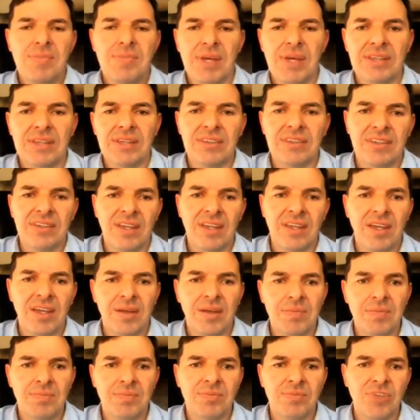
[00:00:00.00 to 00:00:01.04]
But
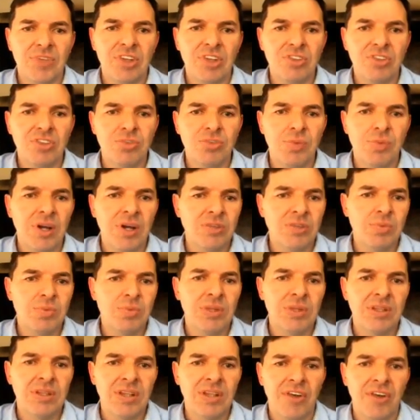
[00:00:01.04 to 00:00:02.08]
Genesis Mining's
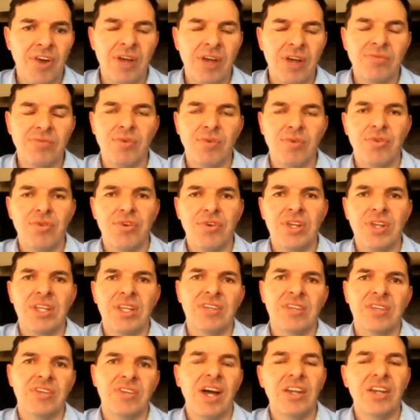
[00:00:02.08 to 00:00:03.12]
been around for 3
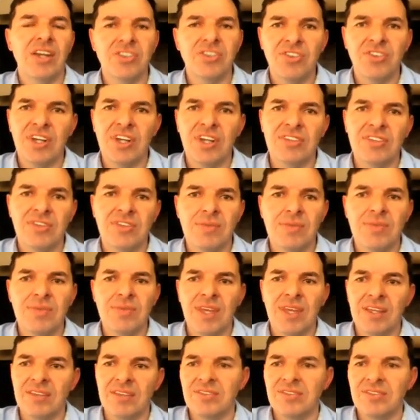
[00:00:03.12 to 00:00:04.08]
years. I trust them.